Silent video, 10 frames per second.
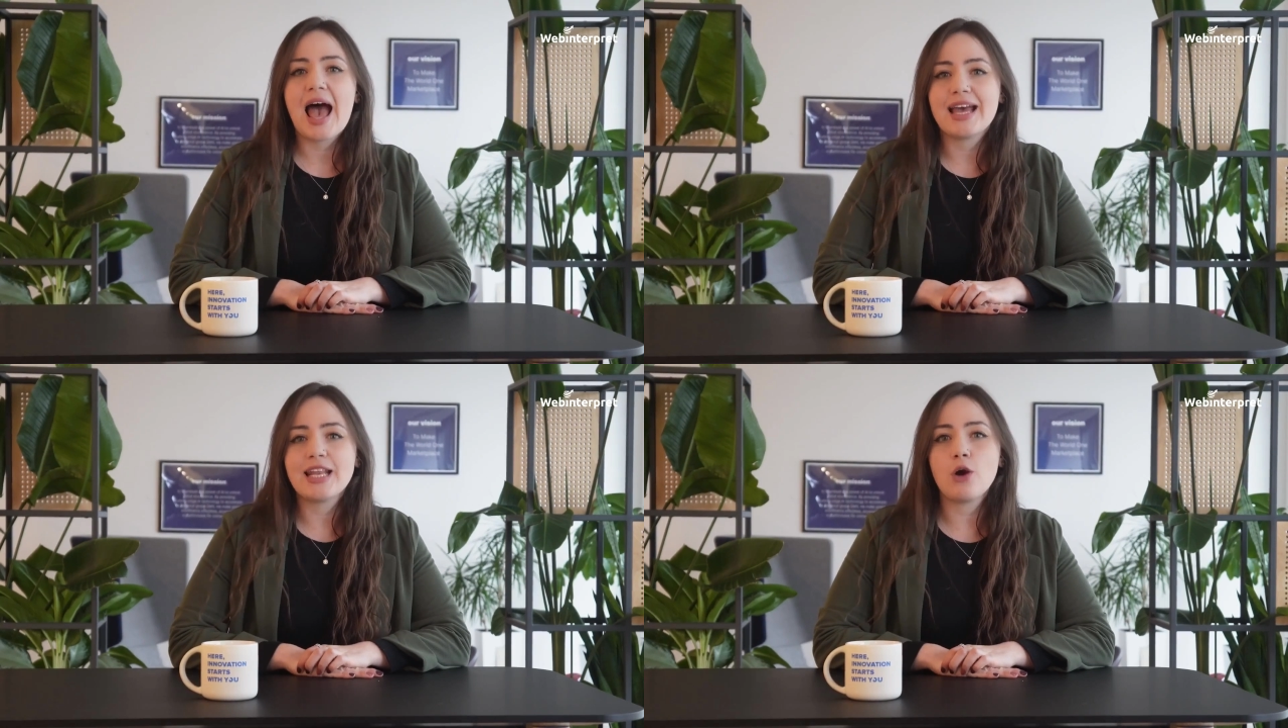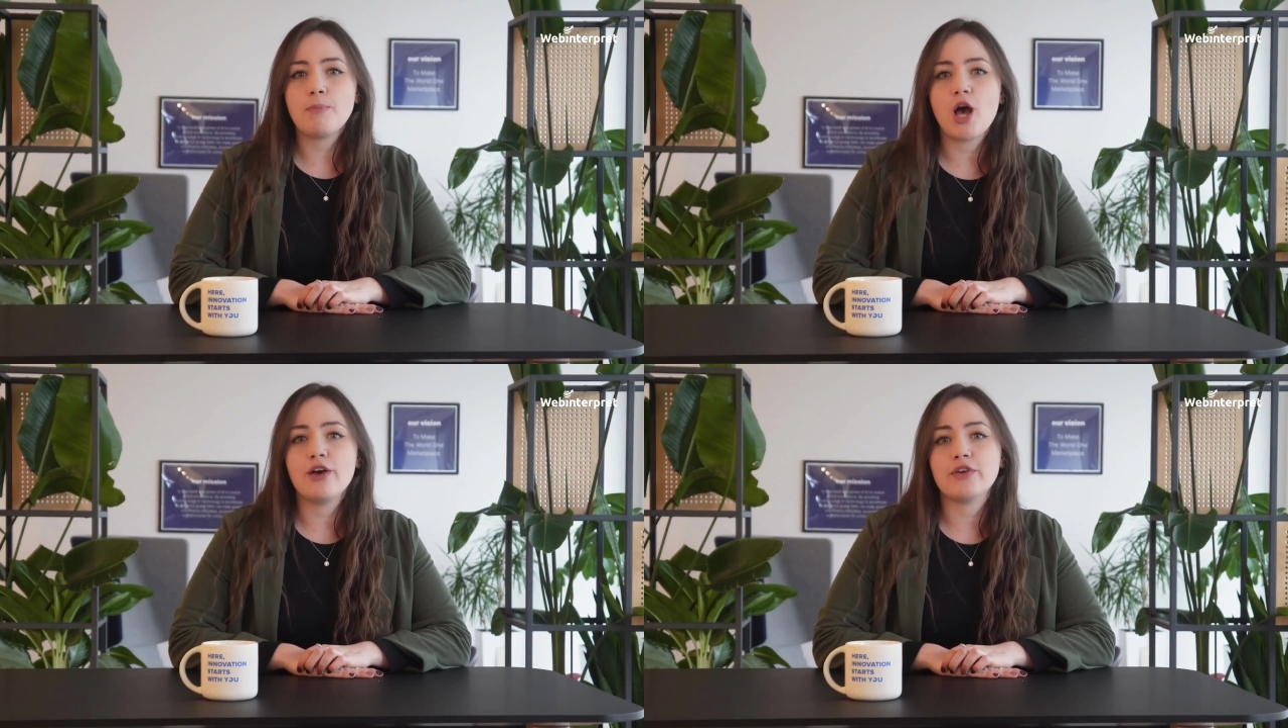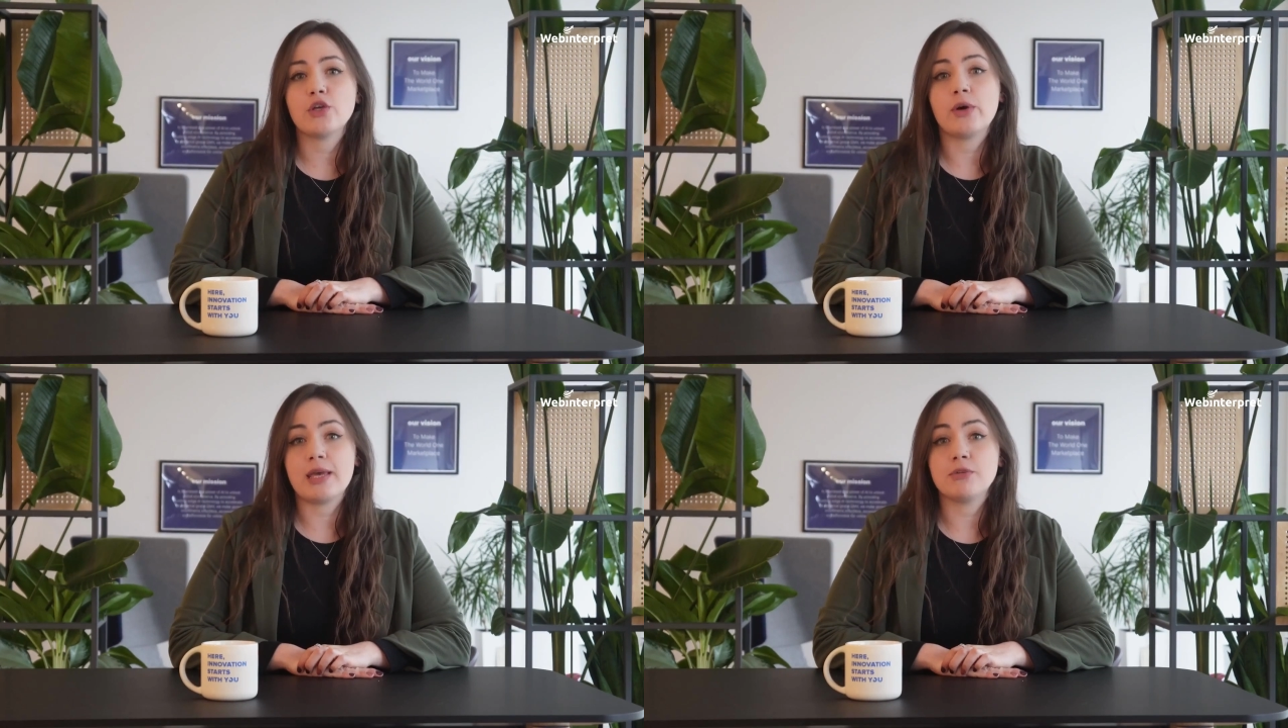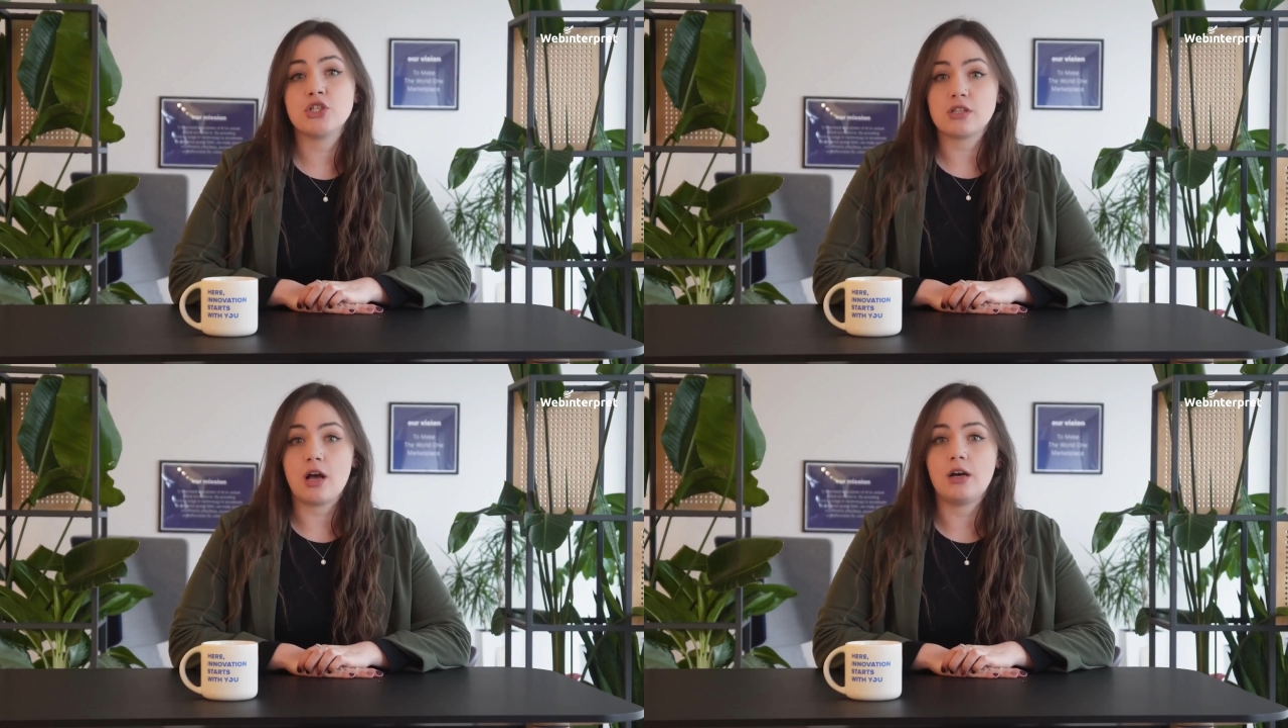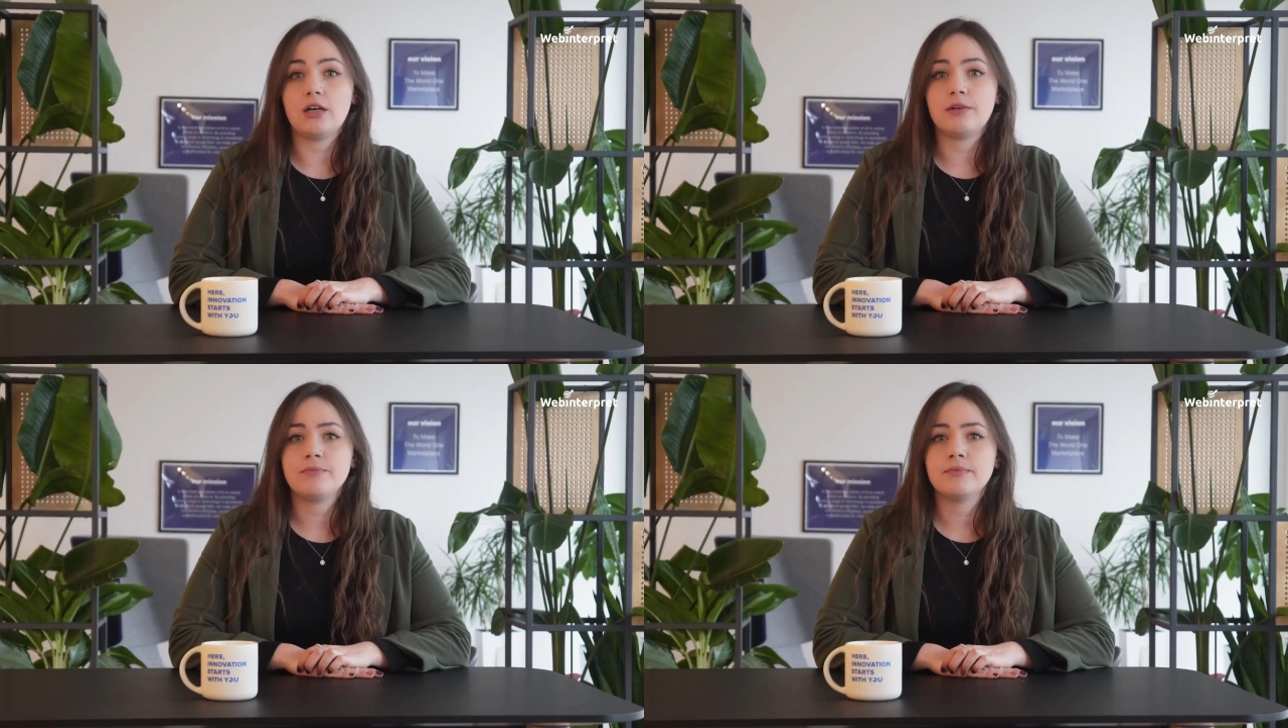and how perfect your images
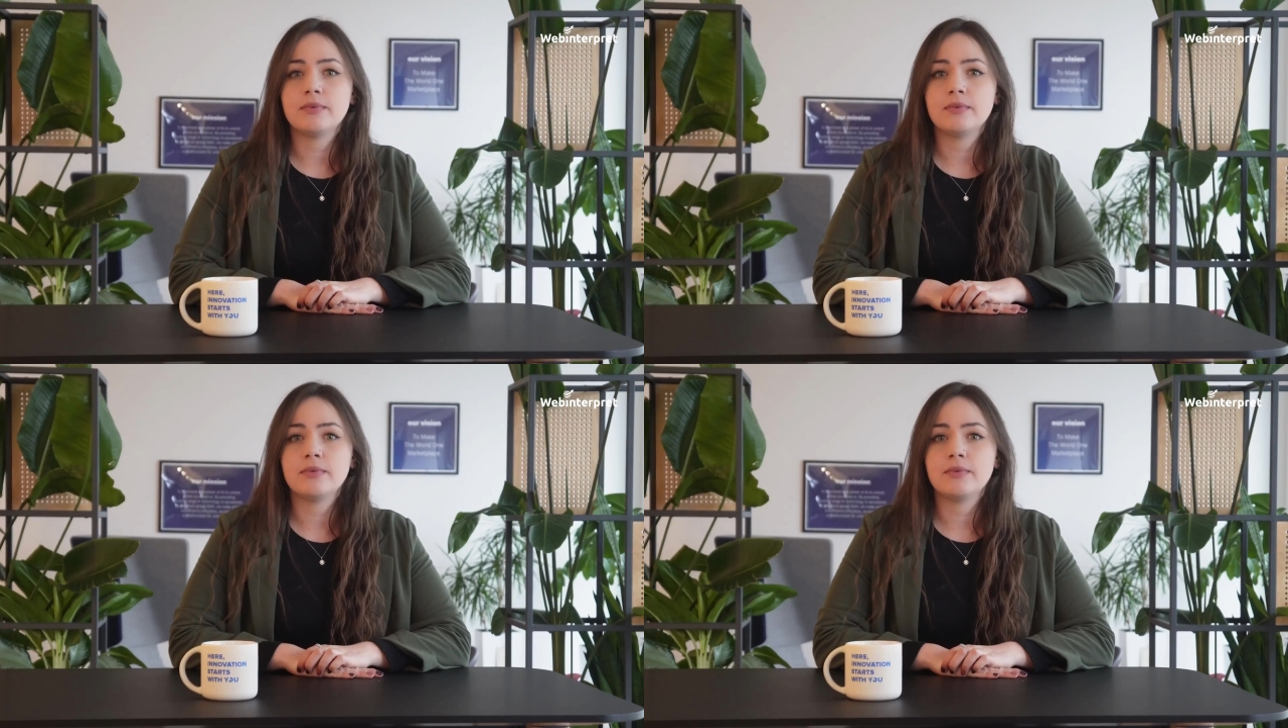are,